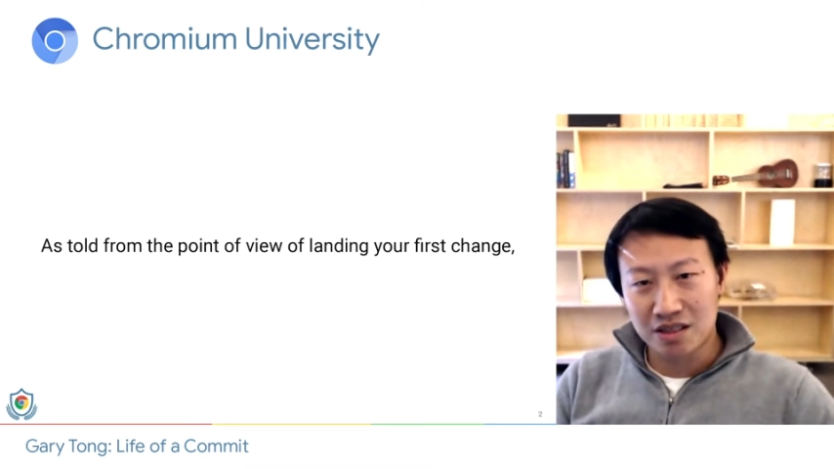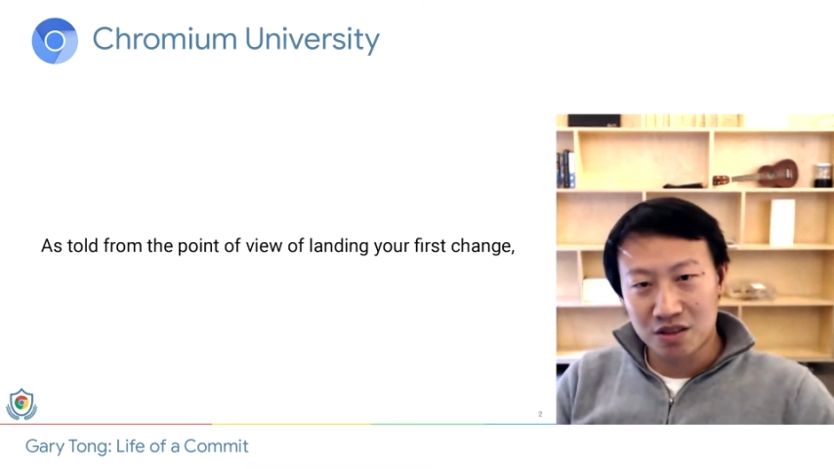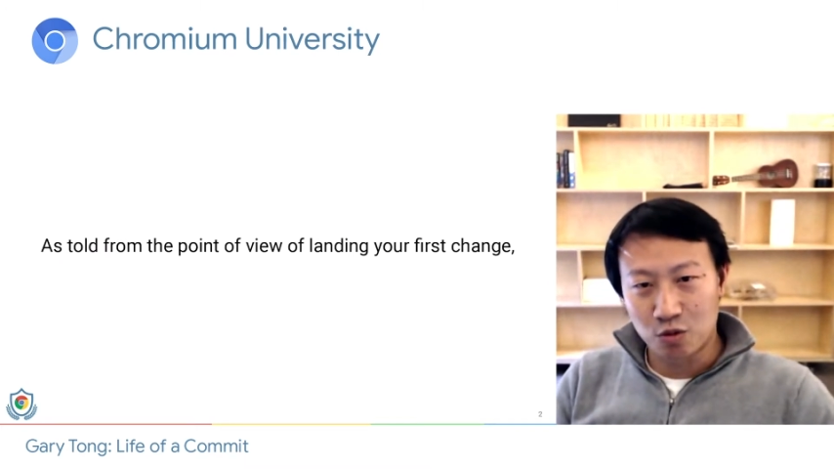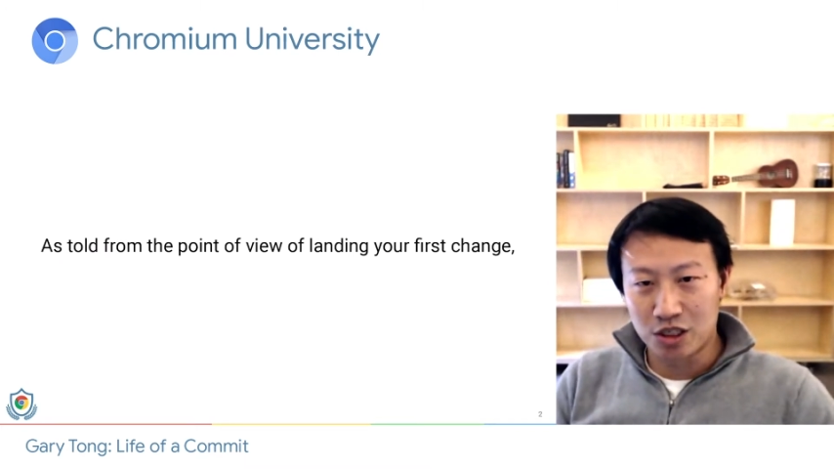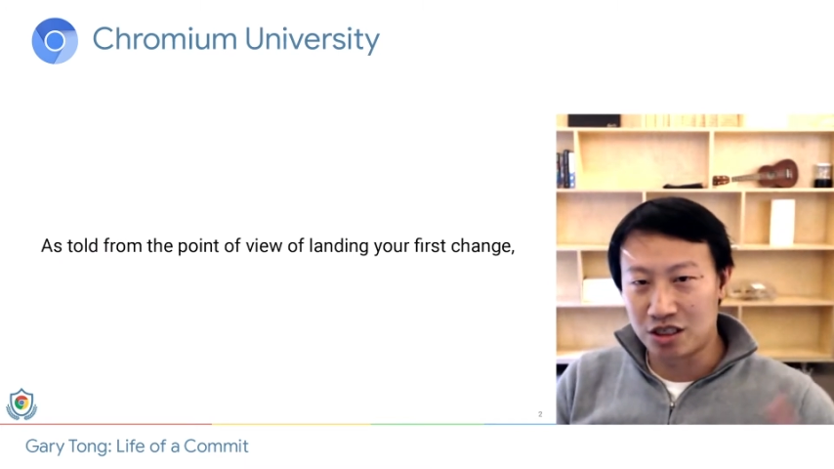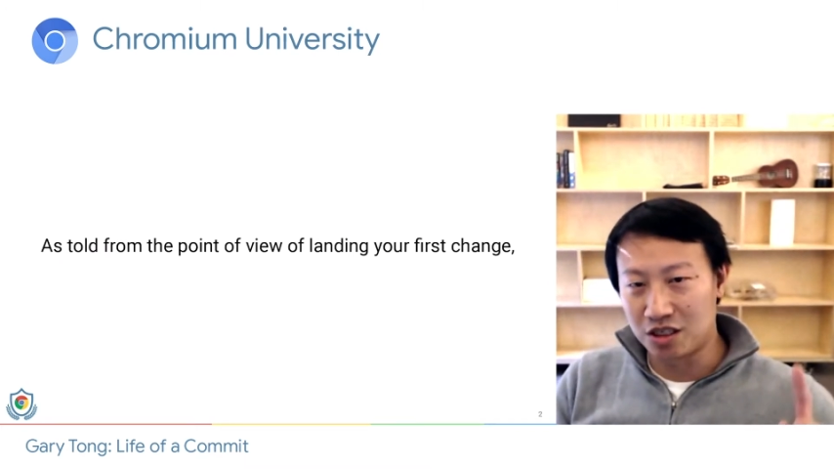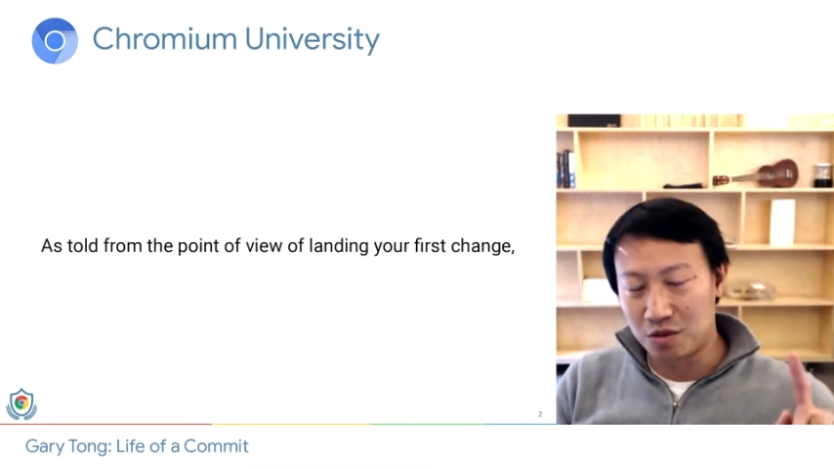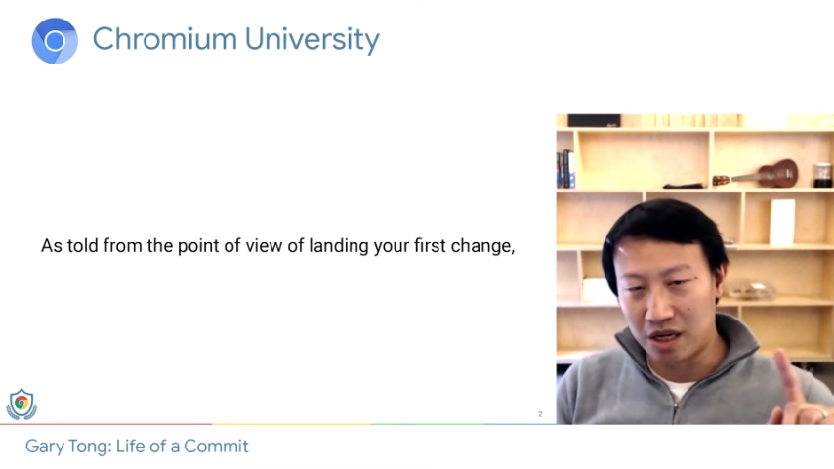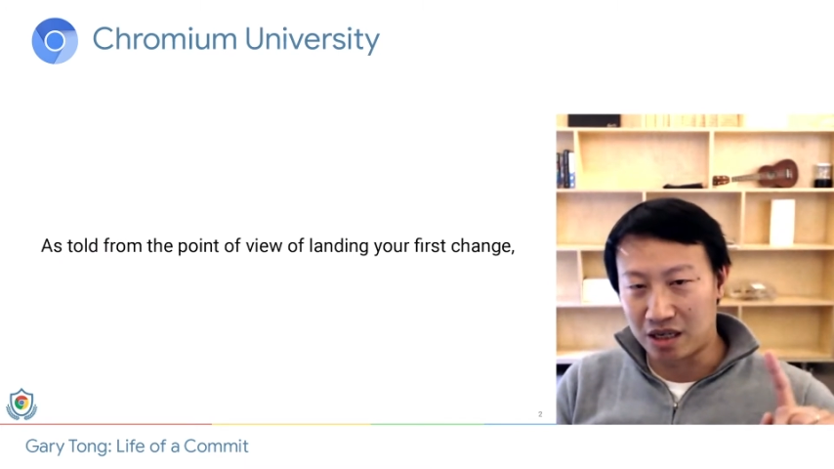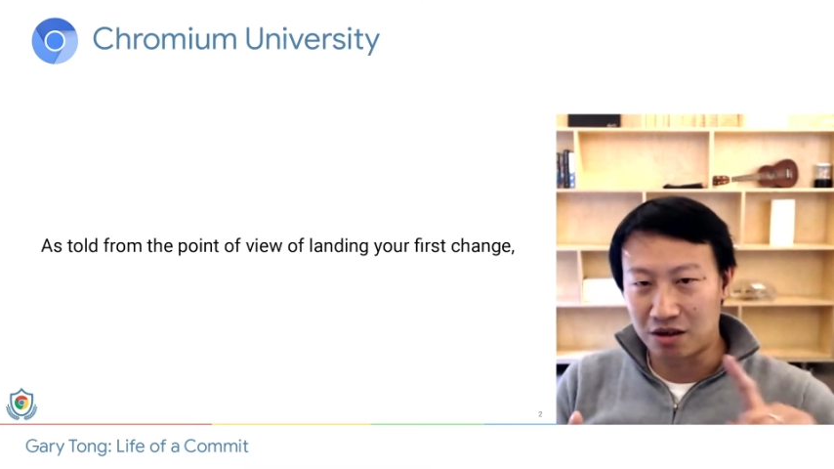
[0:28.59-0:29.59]
which is
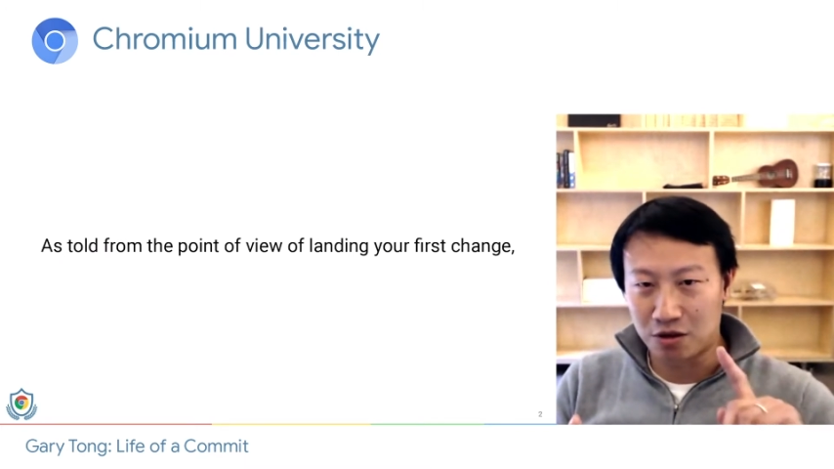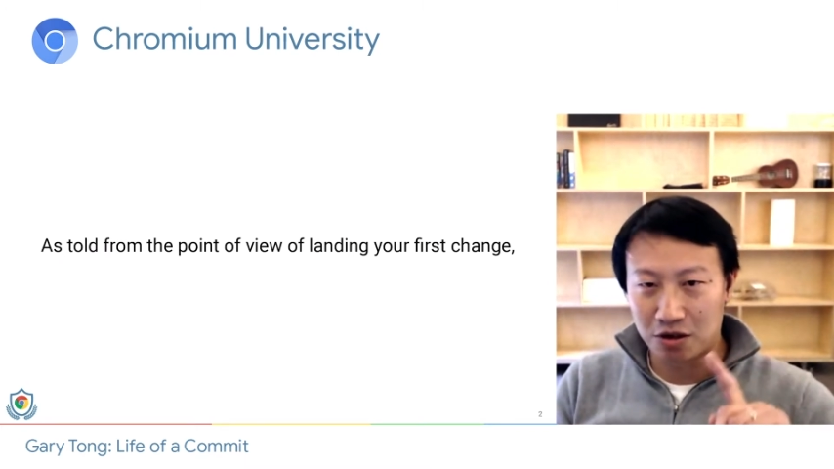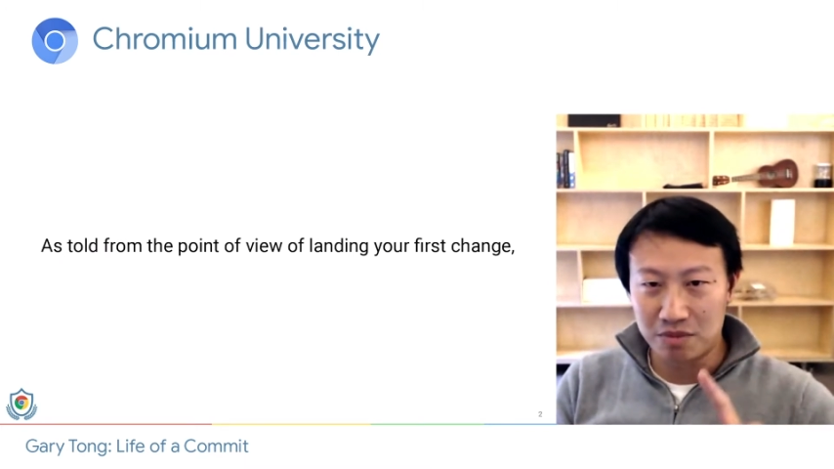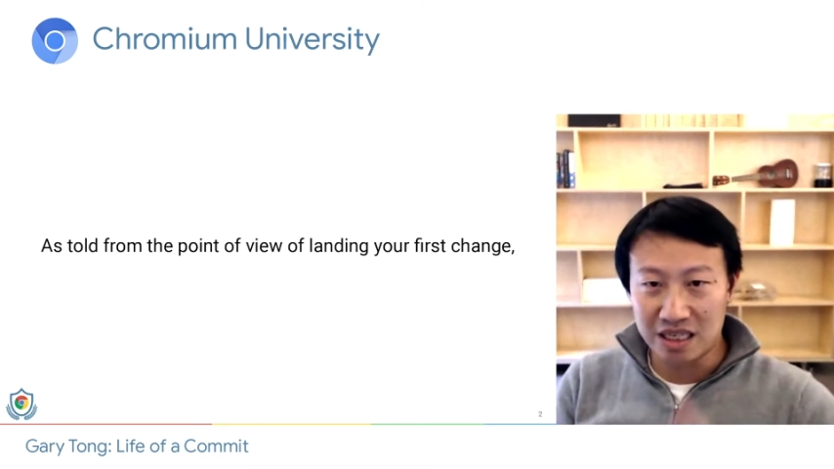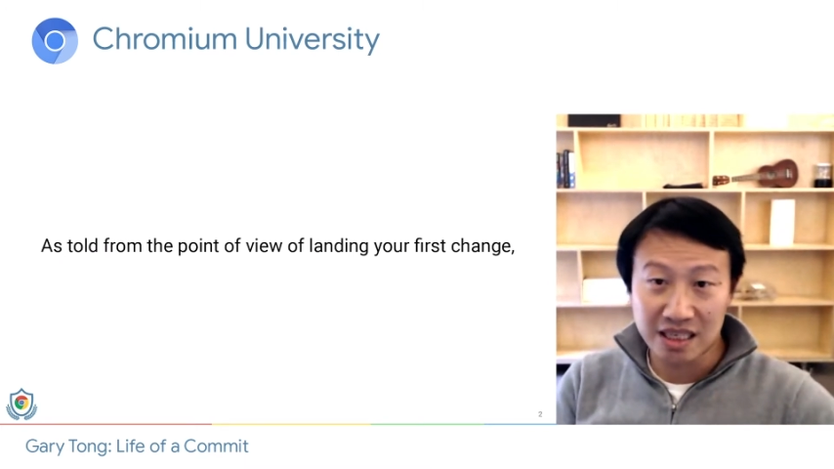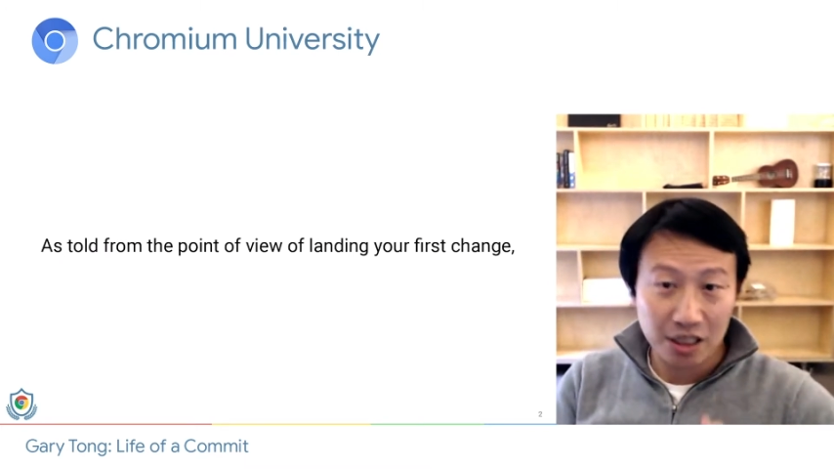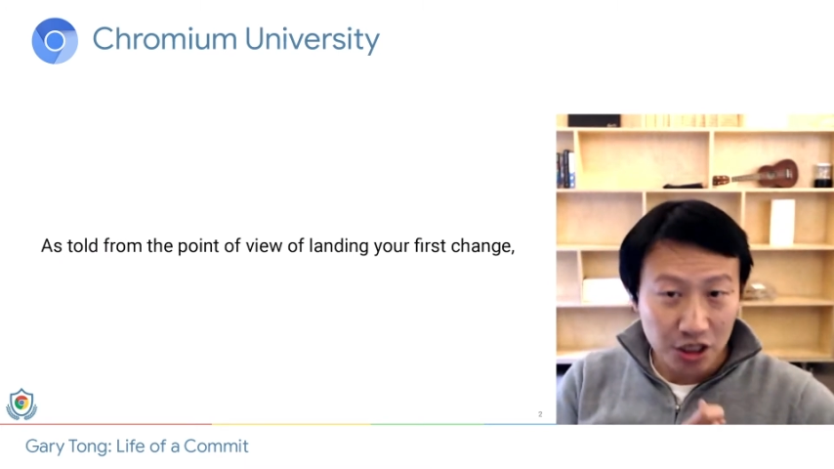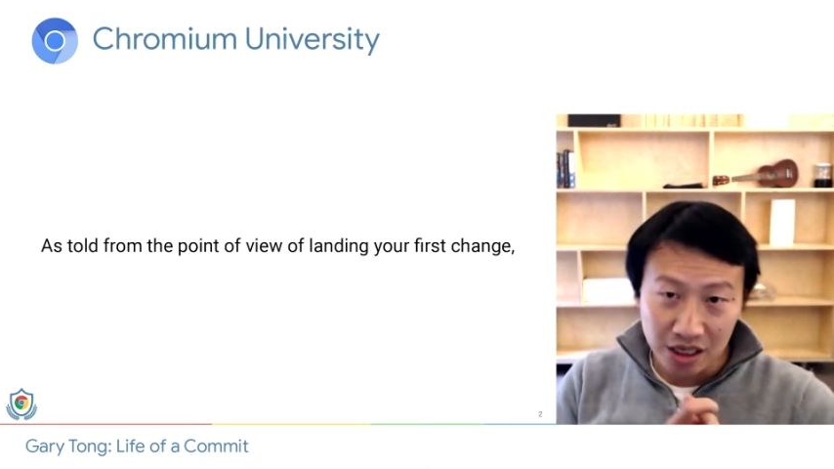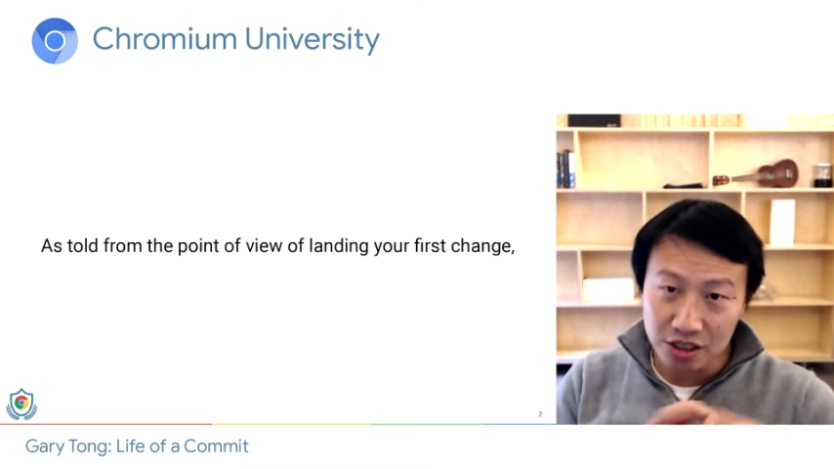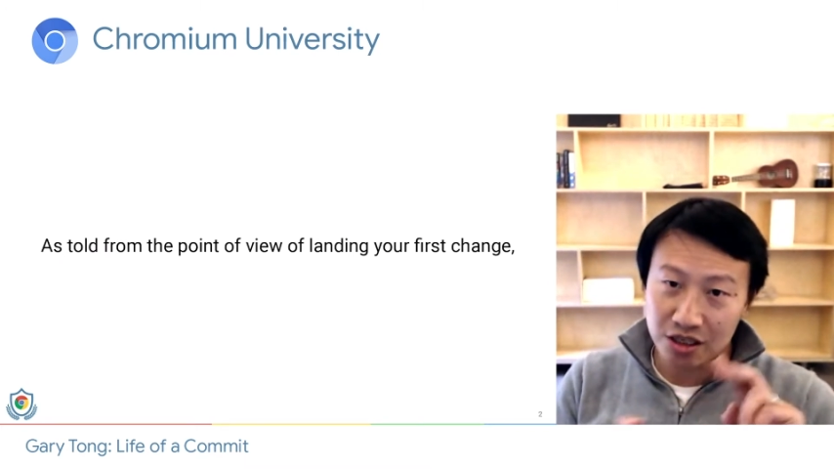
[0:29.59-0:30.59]
making Chrome easy to
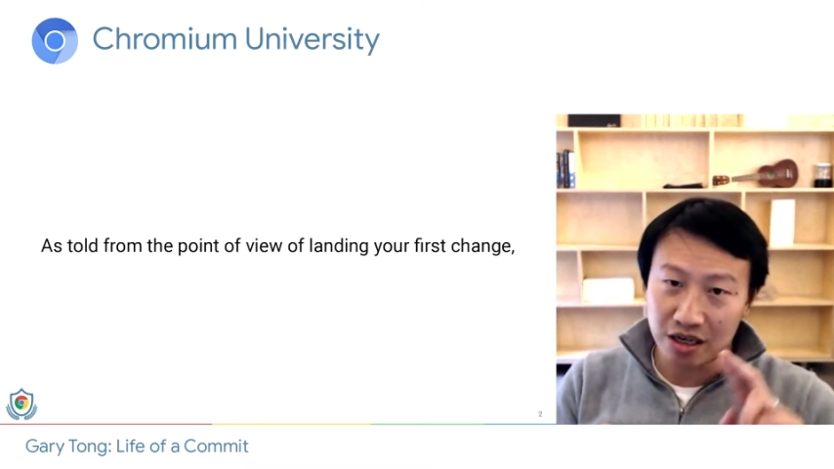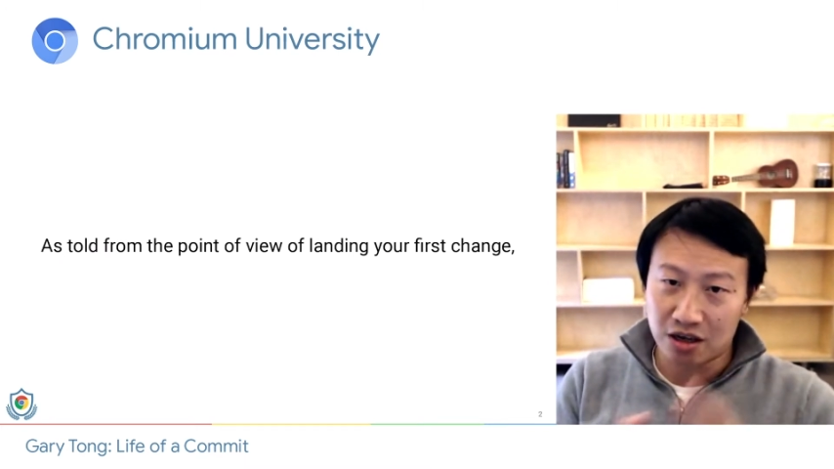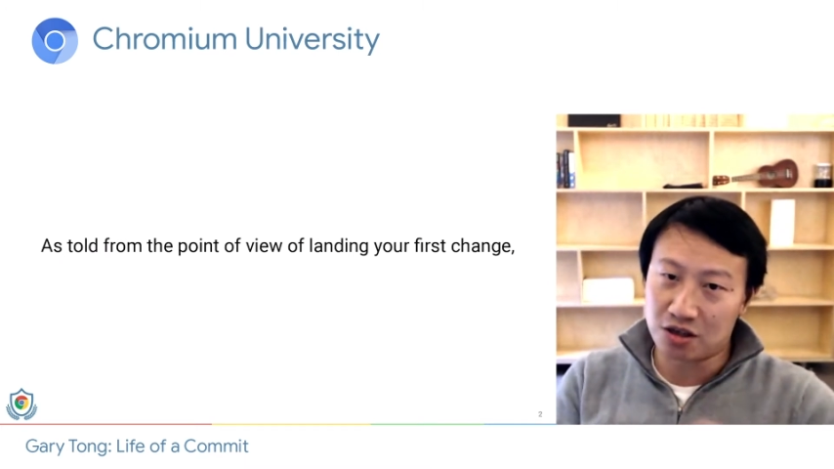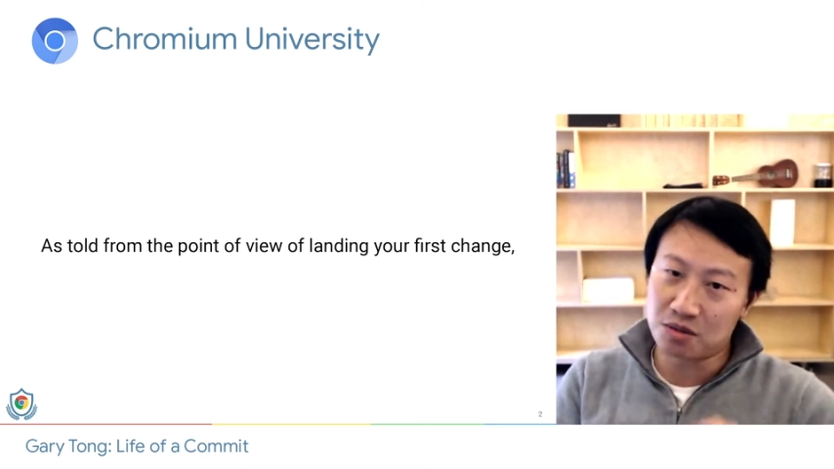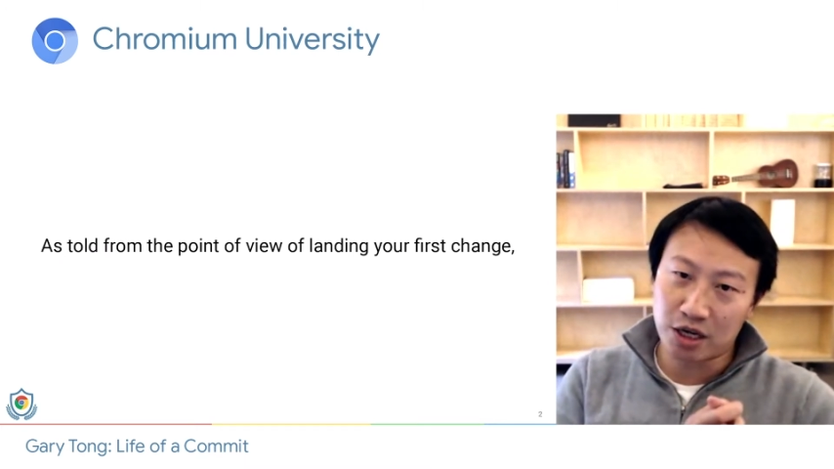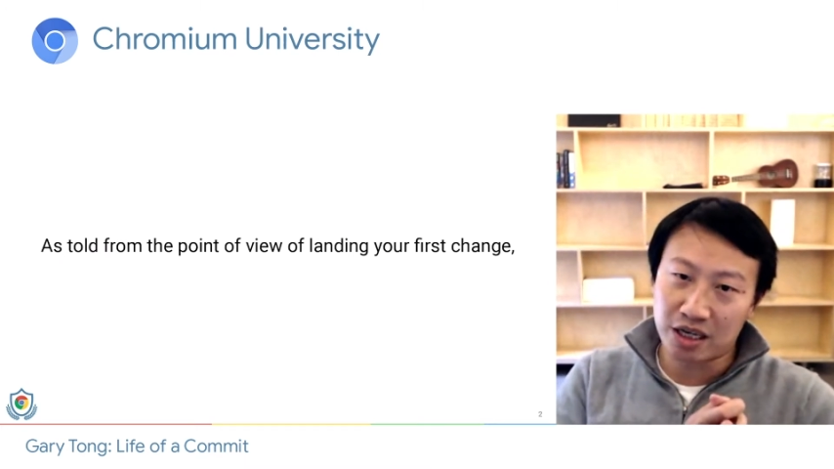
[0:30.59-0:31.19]
change and hard to break.